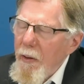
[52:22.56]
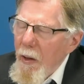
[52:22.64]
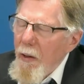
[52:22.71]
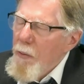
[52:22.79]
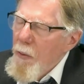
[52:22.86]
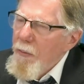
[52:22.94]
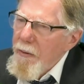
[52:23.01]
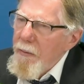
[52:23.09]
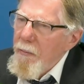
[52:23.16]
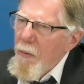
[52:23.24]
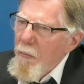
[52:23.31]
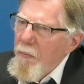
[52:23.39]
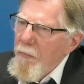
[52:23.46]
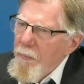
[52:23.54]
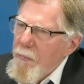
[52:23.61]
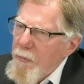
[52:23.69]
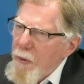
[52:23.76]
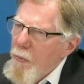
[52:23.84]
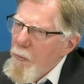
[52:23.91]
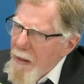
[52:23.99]
only
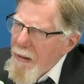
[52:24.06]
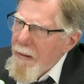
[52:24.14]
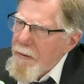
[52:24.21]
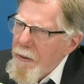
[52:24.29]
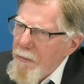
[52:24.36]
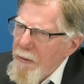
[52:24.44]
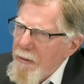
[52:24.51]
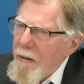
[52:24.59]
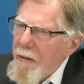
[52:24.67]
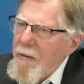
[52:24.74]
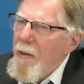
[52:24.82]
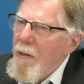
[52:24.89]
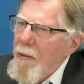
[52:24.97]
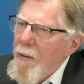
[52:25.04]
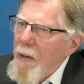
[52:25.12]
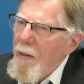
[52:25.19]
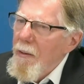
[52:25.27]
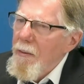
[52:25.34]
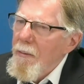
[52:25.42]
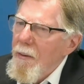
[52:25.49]
too willing to resist.
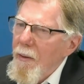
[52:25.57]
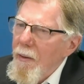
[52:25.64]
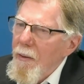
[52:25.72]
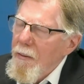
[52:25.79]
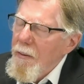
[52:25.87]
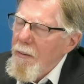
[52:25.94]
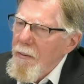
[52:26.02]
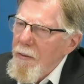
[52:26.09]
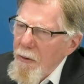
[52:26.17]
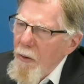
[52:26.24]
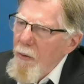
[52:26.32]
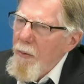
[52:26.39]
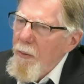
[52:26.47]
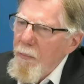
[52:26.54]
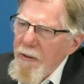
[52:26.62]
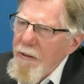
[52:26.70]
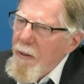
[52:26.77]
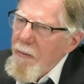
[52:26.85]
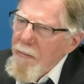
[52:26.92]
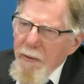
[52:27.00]
Our slogan was
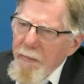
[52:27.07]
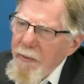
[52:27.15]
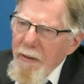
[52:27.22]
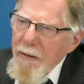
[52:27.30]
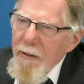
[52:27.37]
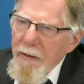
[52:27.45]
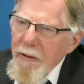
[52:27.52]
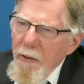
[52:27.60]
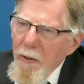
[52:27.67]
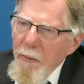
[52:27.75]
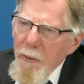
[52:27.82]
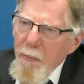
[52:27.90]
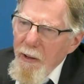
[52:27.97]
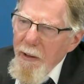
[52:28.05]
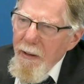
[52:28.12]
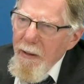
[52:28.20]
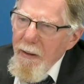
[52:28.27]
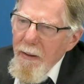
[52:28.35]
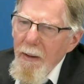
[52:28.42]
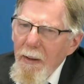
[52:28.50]
"Self-defense is the only
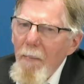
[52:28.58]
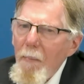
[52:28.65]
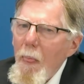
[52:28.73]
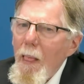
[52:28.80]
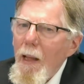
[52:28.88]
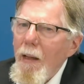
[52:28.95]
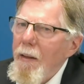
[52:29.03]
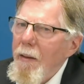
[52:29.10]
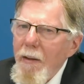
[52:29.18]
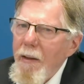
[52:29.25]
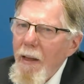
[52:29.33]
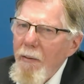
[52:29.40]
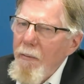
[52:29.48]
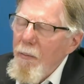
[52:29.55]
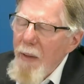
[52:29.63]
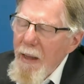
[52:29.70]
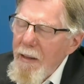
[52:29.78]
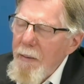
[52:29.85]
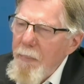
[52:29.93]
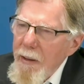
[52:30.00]
way." There were
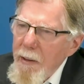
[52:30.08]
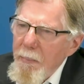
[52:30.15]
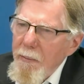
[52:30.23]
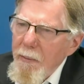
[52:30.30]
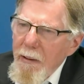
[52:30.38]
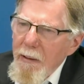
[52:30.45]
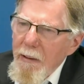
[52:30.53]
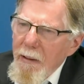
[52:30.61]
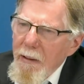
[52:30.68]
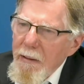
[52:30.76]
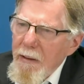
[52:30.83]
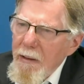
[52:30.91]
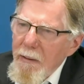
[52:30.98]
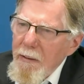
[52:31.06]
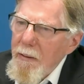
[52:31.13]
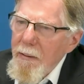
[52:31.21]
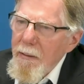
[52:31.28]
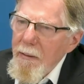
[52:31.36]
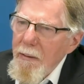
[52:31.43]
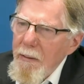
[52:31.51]
many people in East
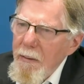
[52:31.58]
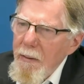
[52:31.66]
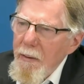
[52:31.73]
London,